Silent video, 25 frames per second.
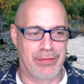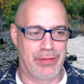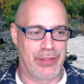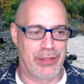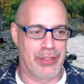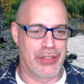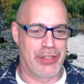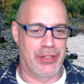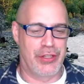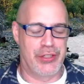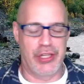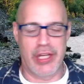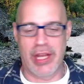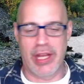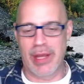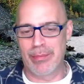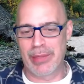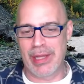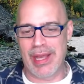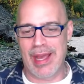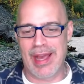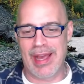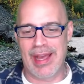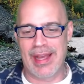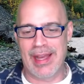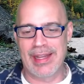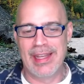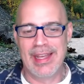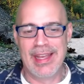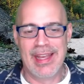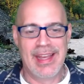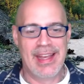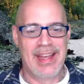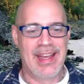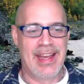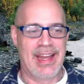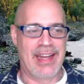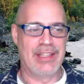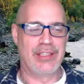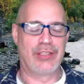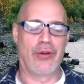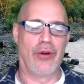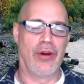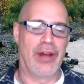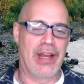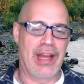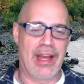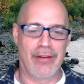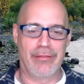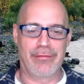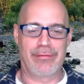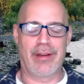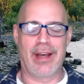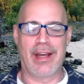If there's a gem guy and he's going out and